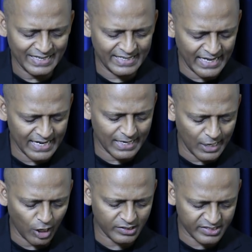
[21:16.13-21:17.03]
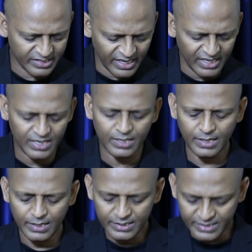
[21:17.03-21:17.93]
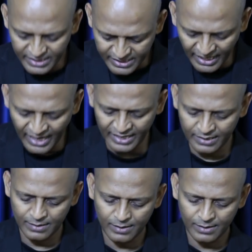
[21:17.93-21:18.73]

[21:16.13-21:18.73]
did not see decay.